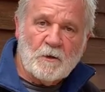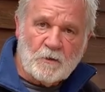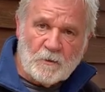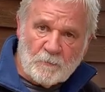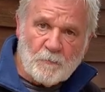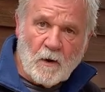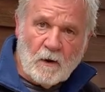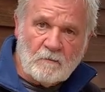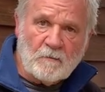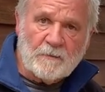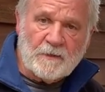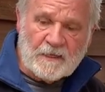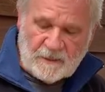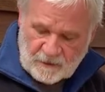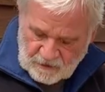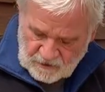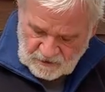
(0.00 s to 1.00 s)
you're probably
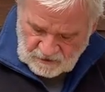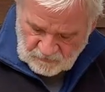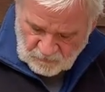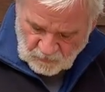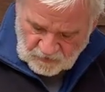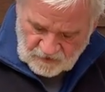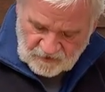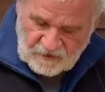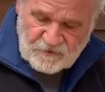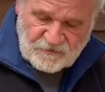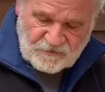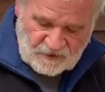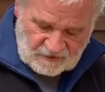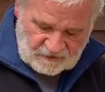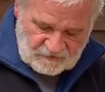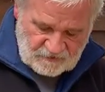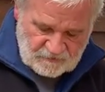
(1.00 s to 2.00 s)
going to need one of these
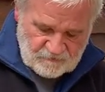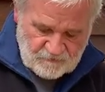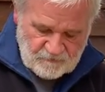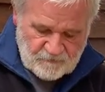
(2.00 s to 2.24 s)
things.